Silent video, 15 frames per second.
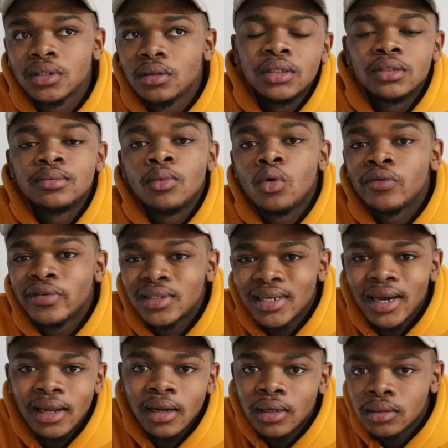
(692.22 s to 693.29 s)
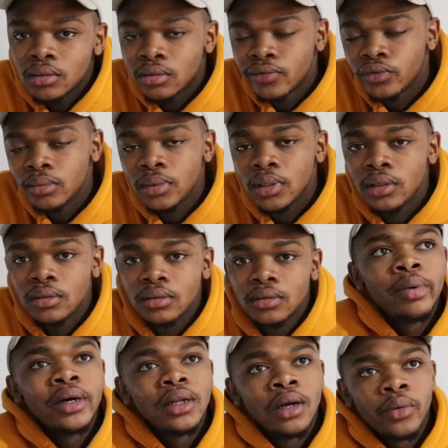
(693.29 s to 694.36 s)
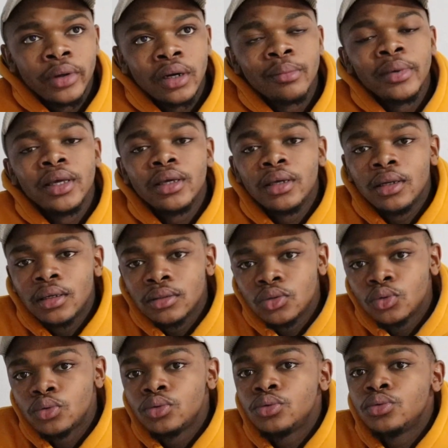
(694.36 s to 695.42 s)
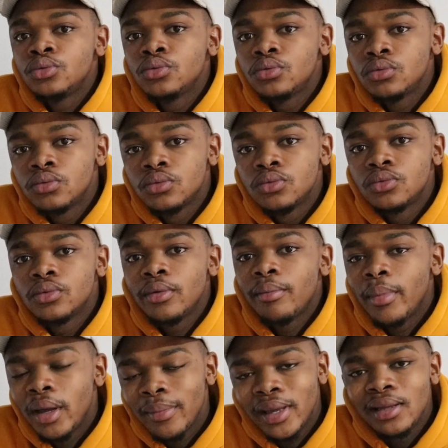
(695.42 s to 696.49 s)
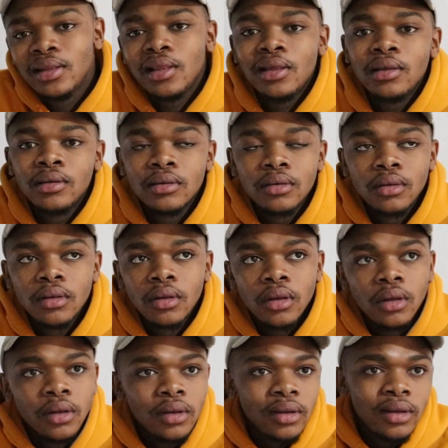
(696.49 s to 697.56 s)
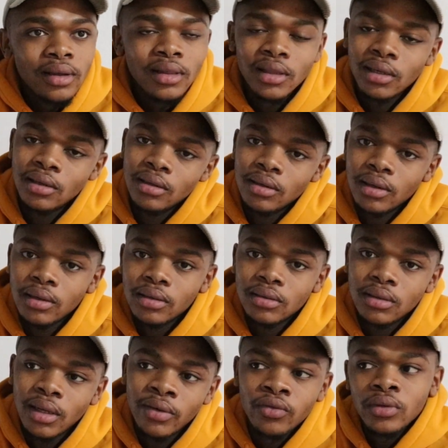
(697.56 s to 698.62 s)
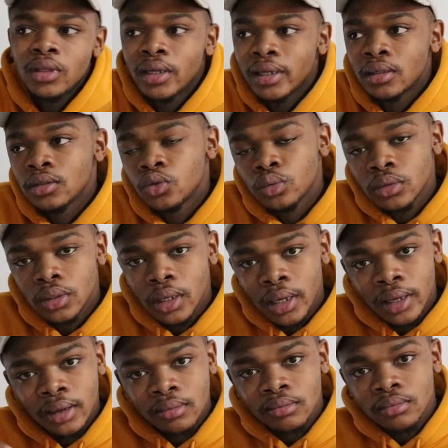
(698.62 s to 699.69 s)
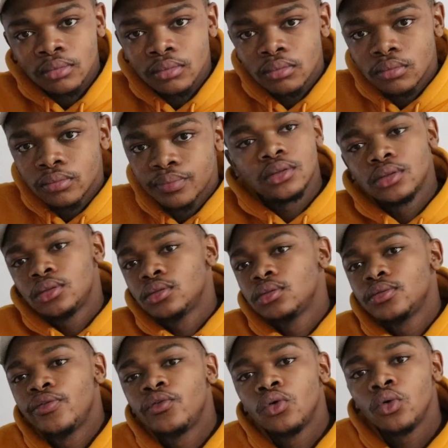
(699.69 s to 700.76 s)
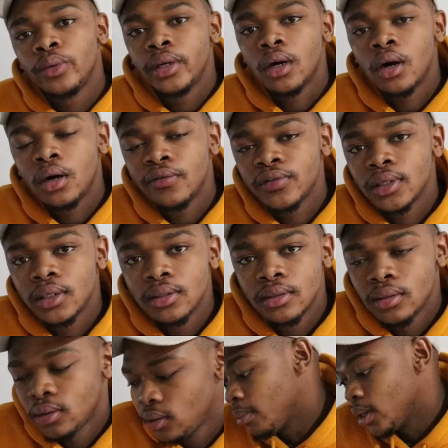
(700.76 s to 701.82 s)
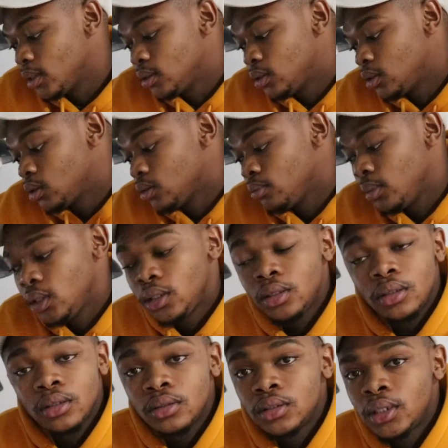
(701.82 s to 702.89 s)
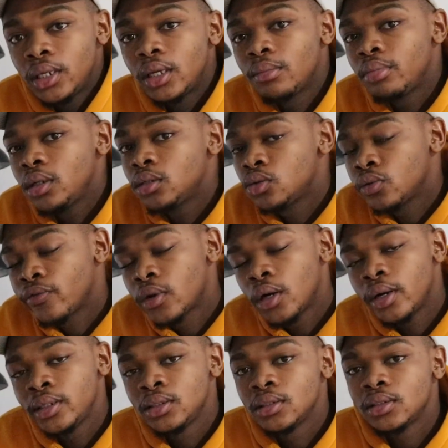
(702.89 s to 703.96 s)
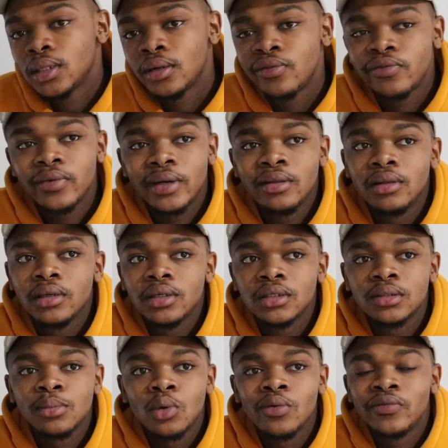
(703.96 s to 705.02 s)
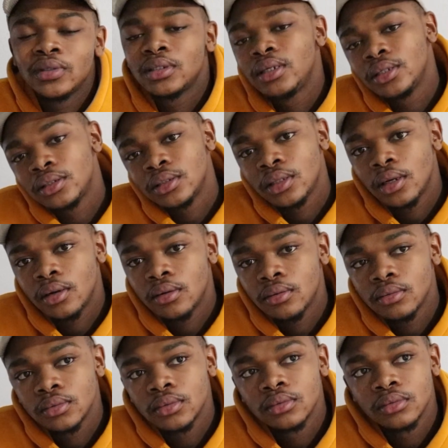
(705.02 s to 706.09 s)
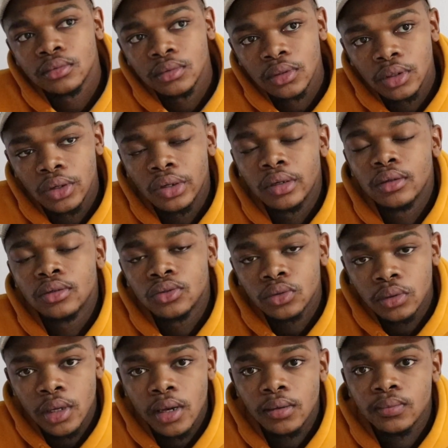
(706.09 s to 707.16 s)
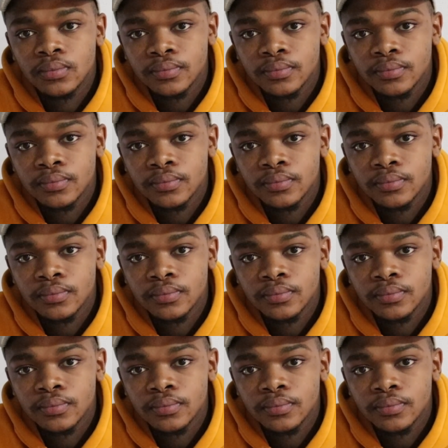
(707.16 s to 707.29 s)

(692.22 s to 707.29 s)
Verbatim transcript: it's more of a side hustle for me, but I want to make it into my main thing. And then everything else will come following after. But me taking pictures of cars and stuff, I think it's more of a skill now. So yeah,